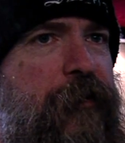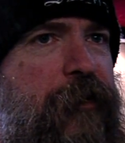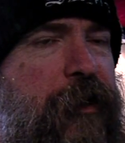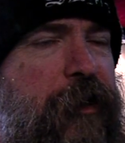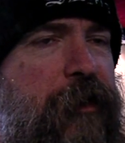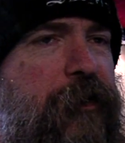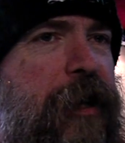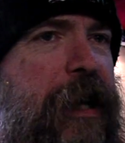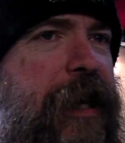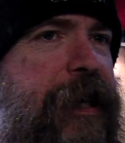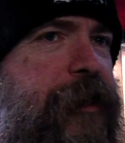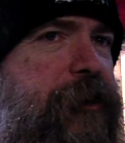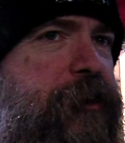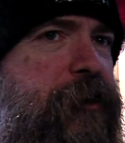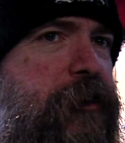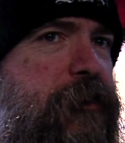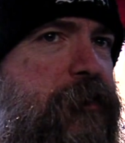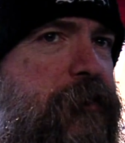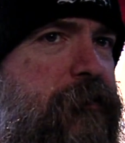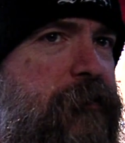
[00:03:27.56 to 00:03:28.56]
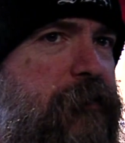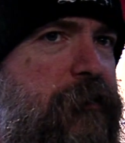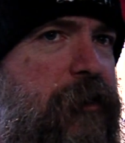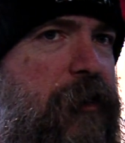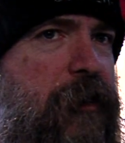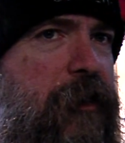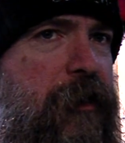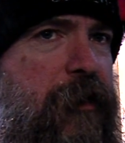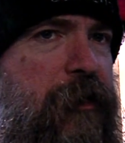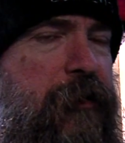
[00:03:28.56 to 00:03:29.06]
their agent,
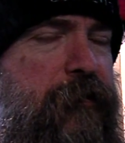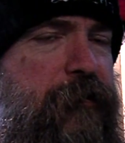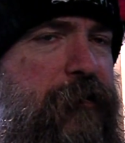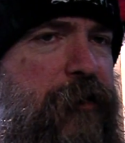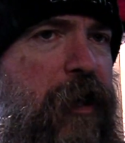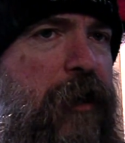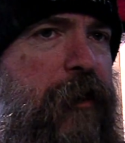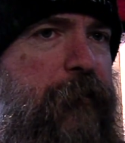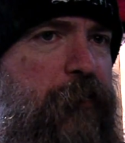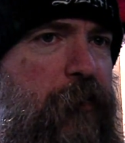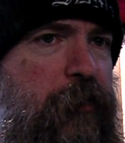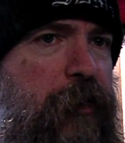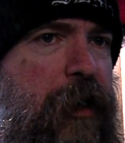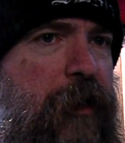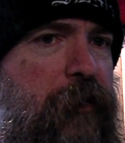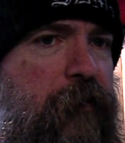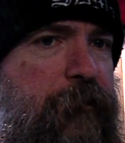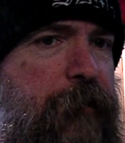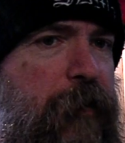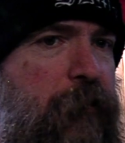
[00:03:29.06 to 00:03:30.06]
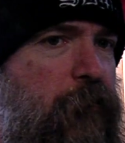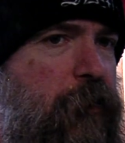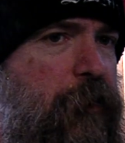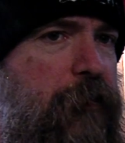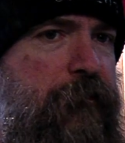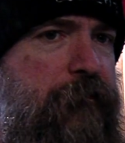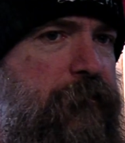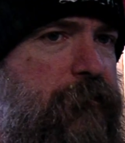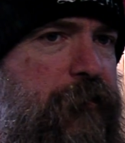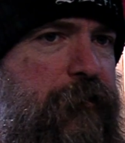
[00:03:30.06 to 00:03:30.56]
Johnny Podell, had been with
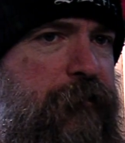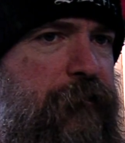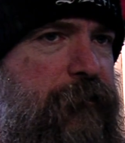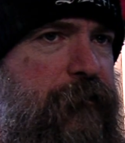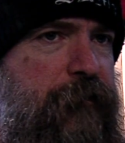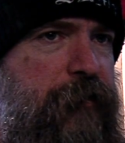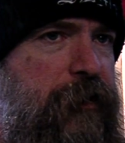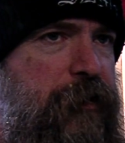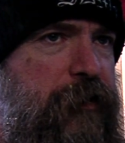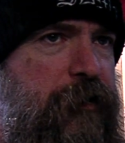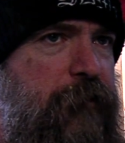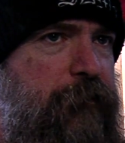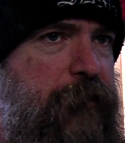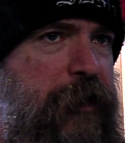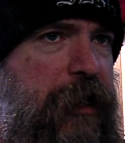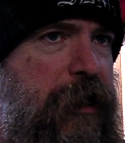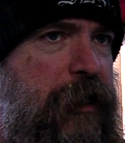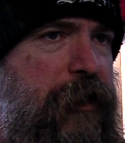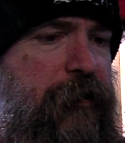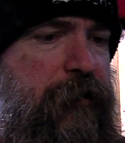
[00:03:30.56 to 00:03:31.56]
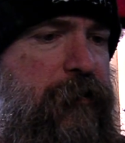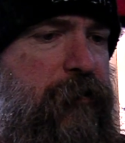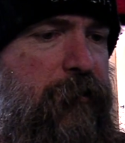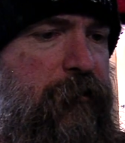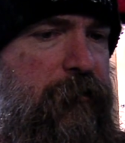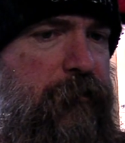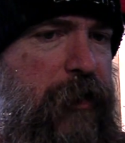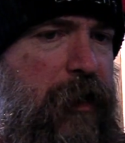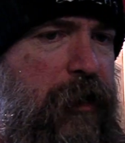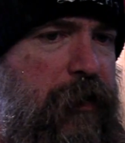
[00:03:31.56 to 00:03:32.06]
them since the beginning,
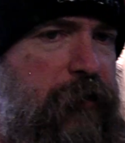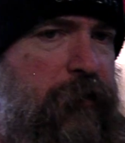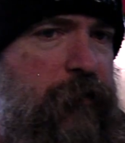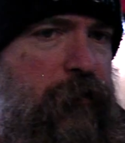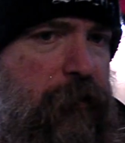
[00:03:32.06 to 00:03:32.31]
so Johnny knew